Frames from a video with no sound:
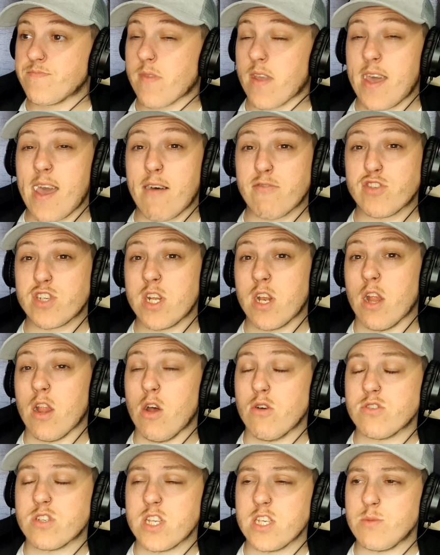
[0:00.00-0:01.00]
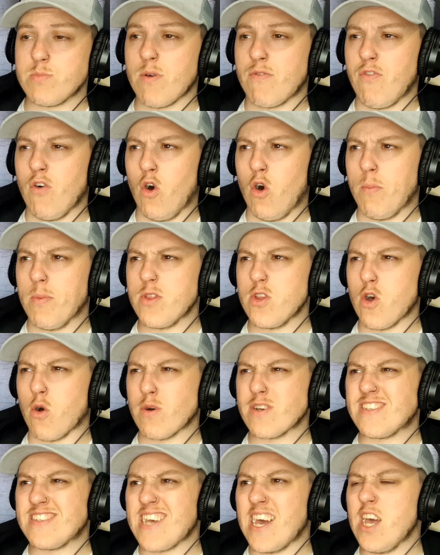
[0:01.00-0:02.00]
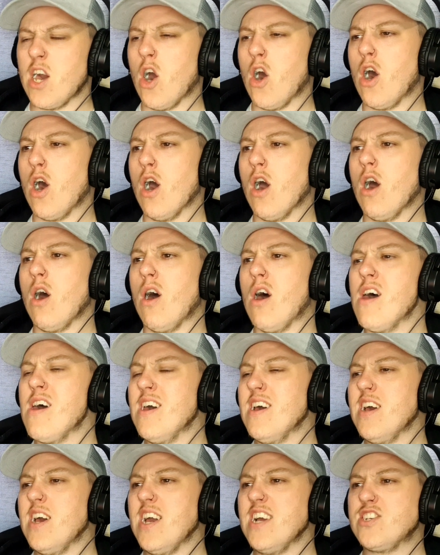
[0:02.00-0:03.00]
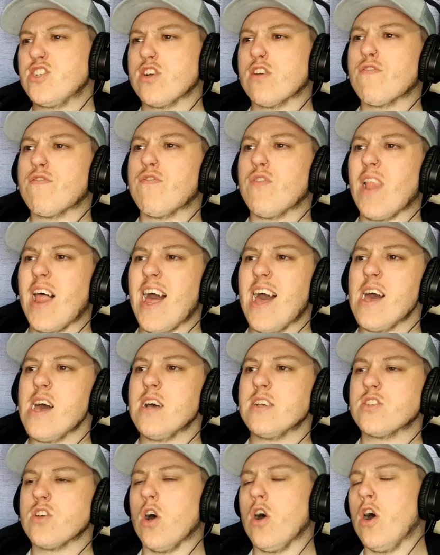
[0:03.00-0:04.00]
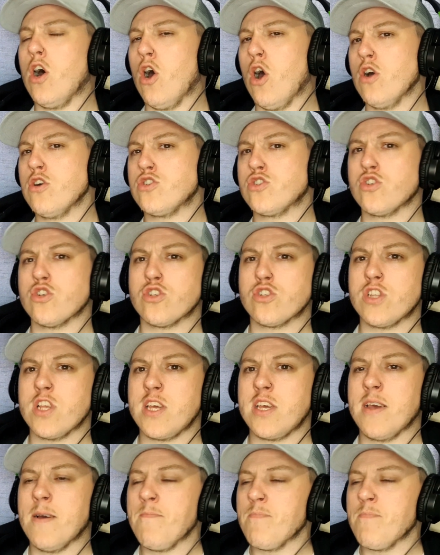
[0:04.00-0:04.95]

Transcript: Yeah, I've seen loads of these before, but they always say, oh, it's just flares, oh, it's just the...